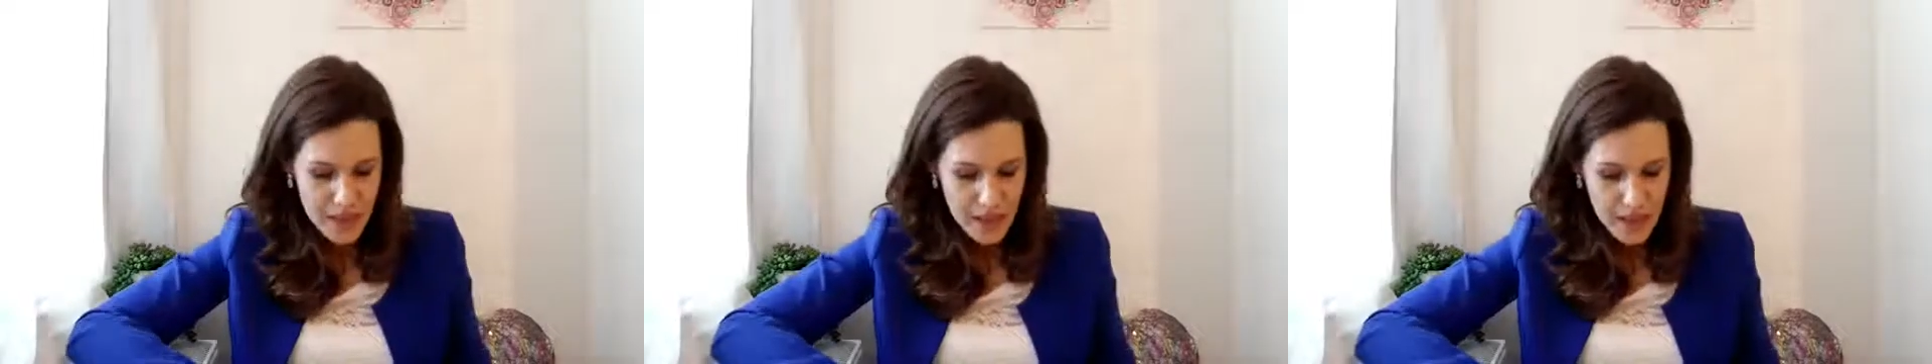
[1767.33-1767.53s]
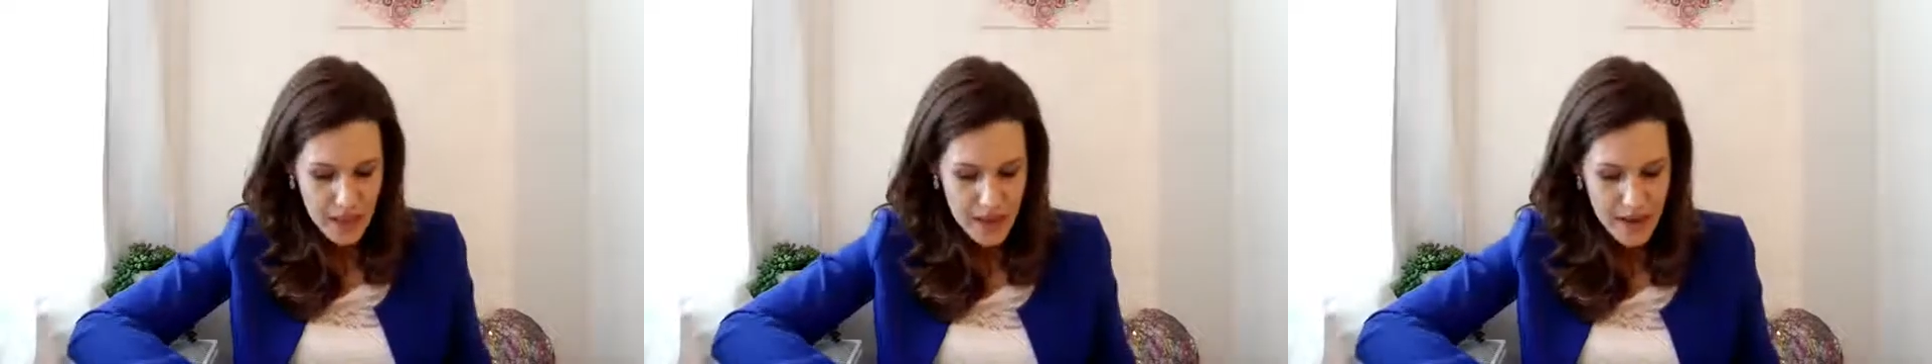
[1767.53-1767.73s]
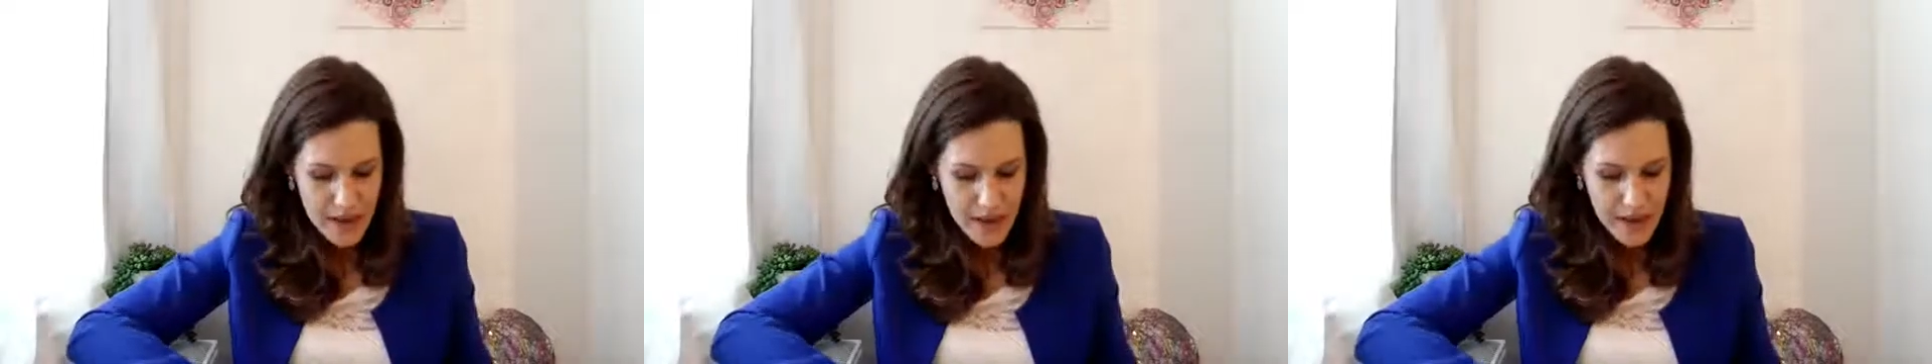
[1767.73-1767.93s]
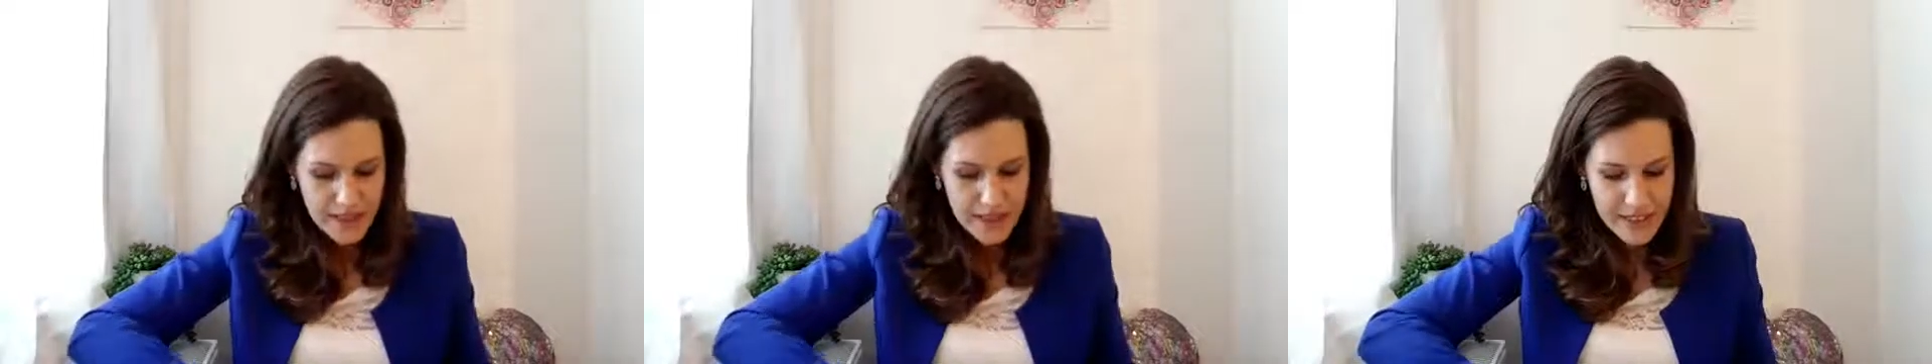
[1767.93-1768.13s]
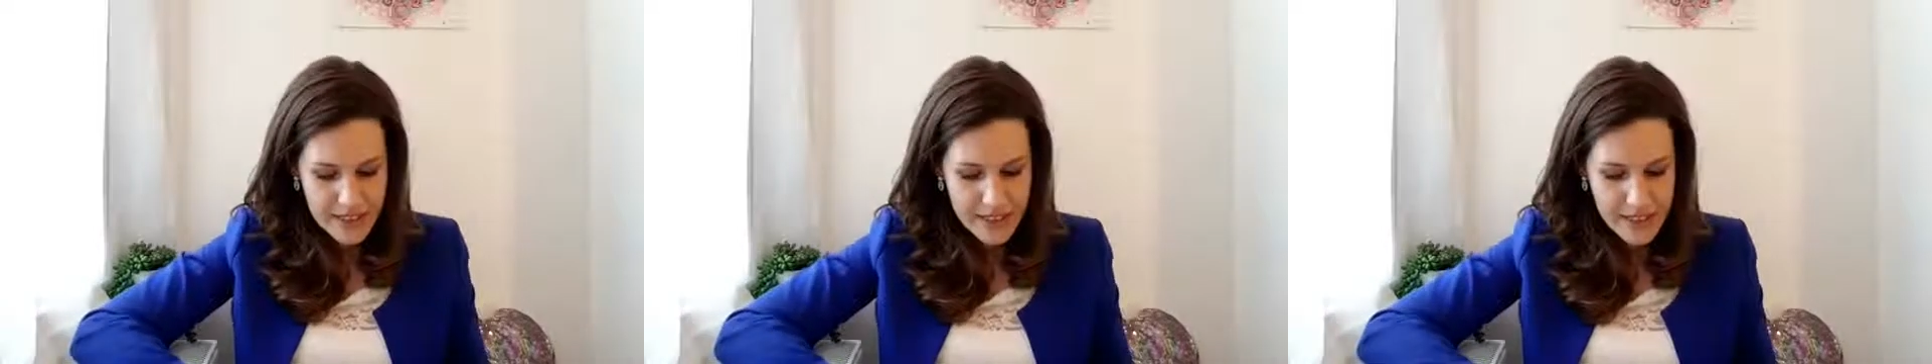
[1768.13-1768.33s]

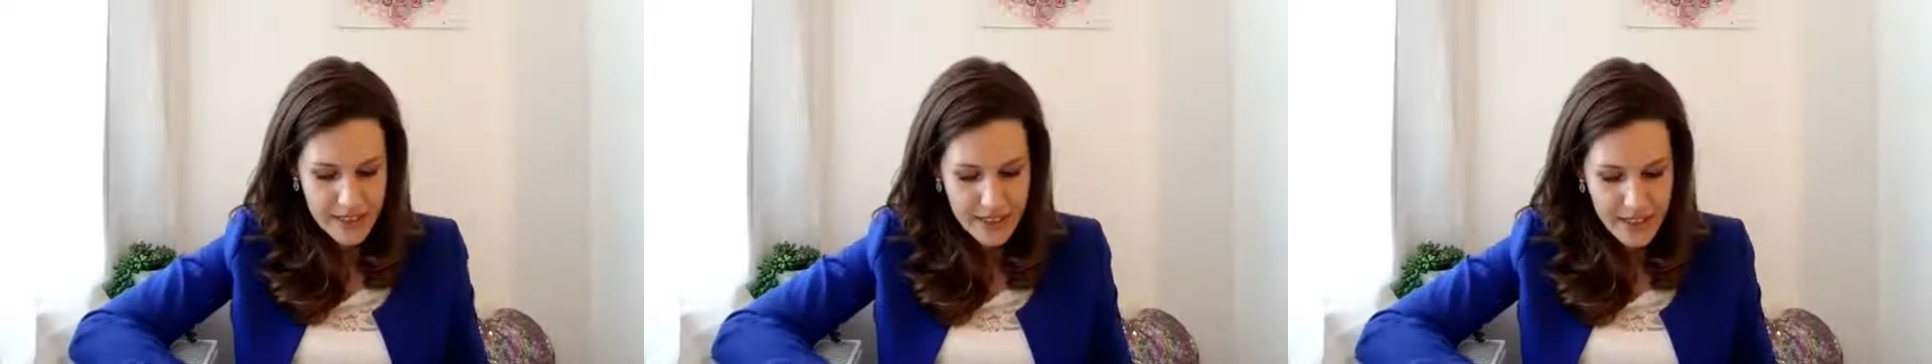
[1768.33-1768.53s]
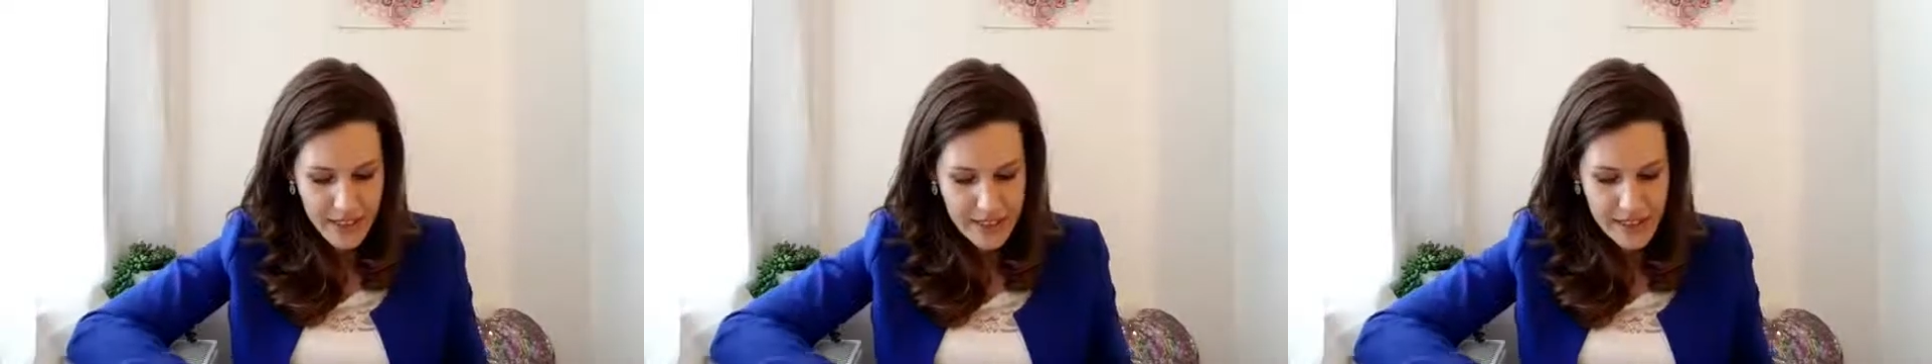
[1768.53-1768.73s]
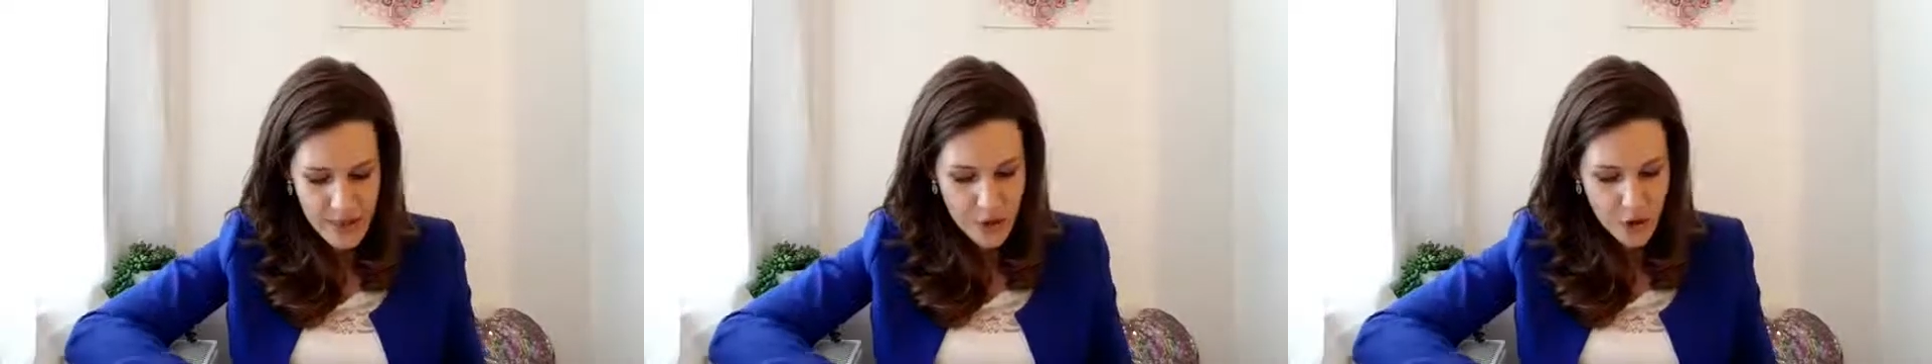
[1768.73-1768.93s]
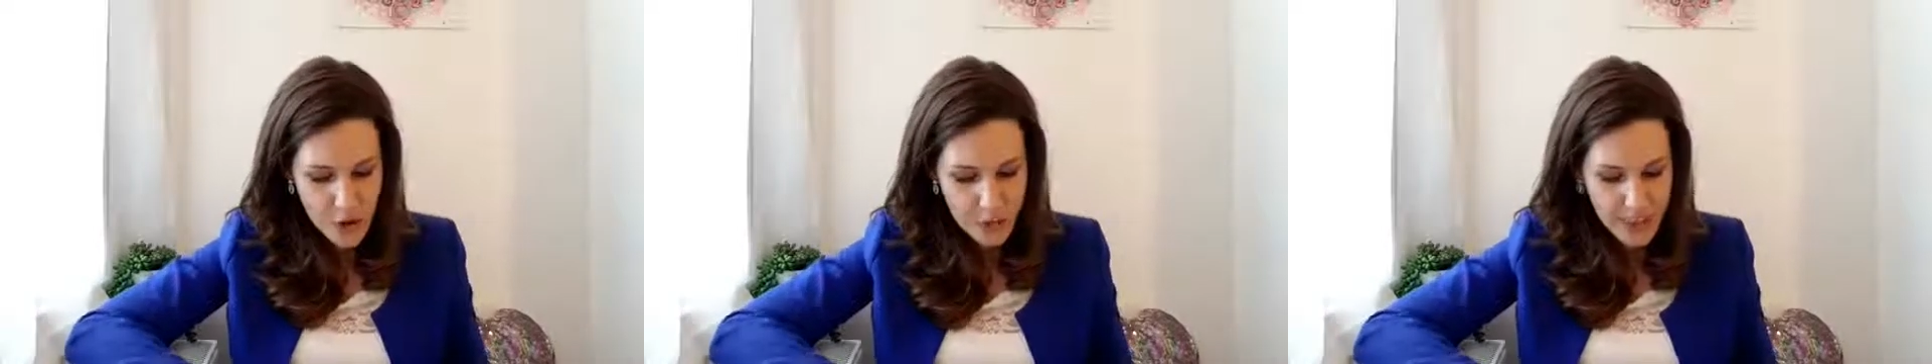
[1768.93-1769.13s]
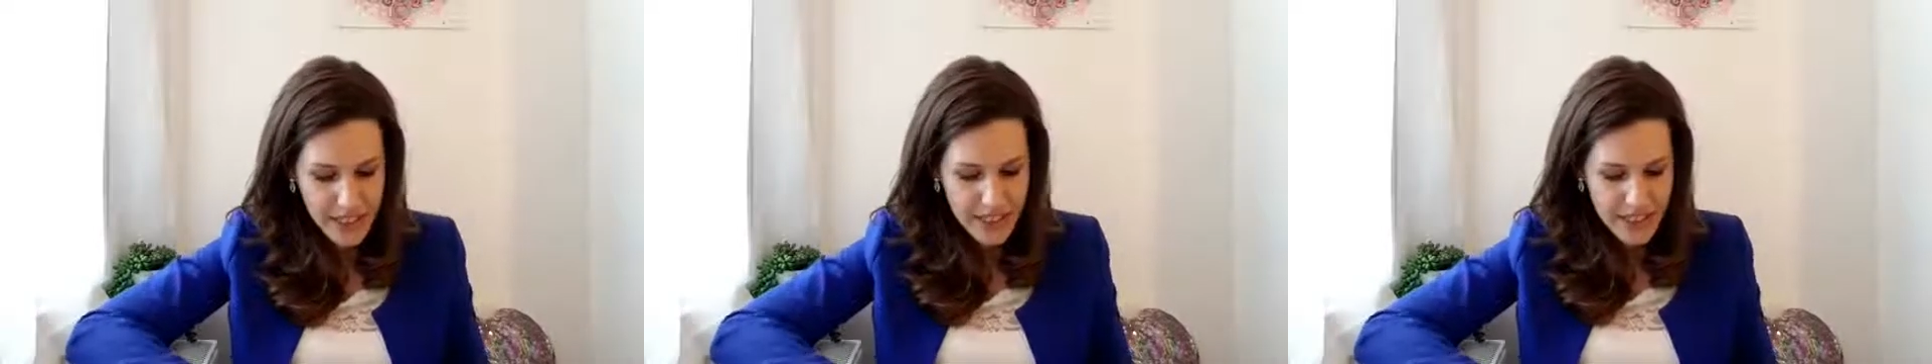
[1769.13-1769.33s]
And then the last
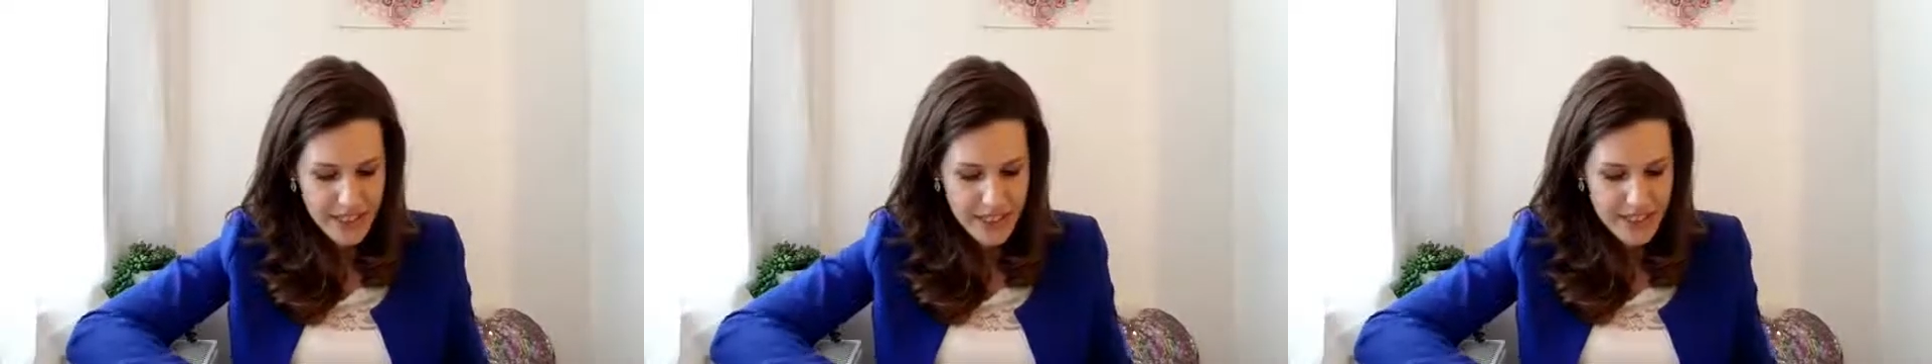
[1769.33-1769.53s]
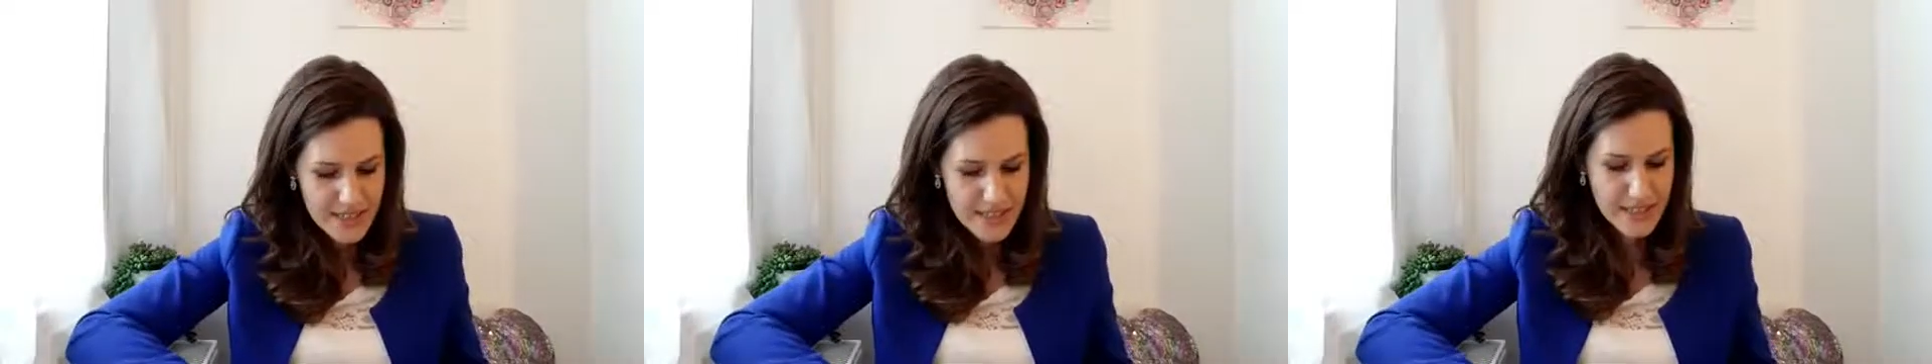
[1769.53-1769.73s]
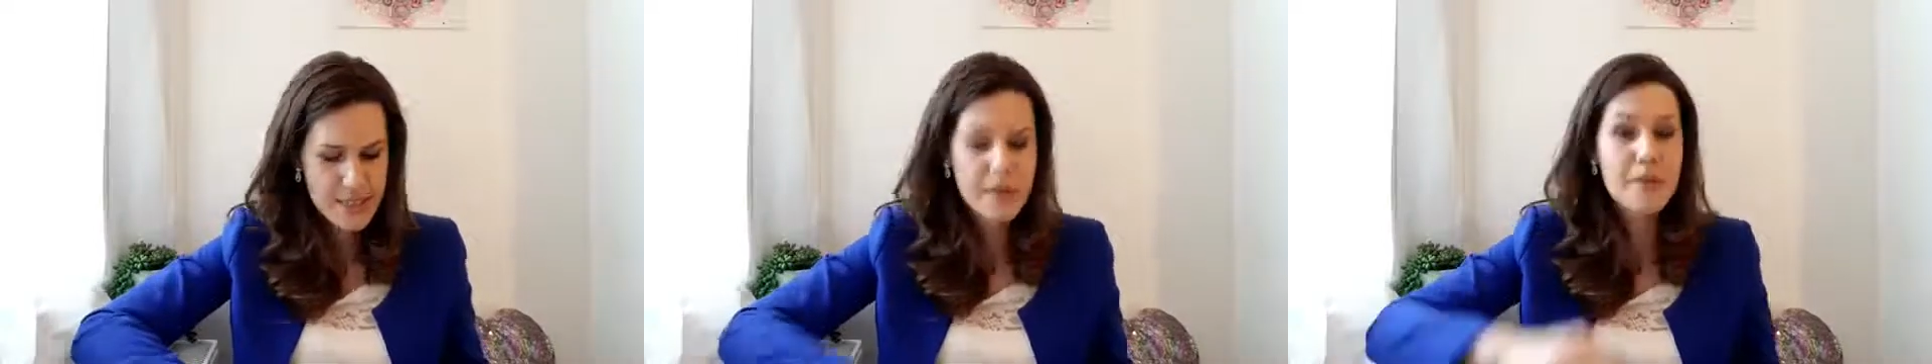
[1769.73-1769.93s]
topic is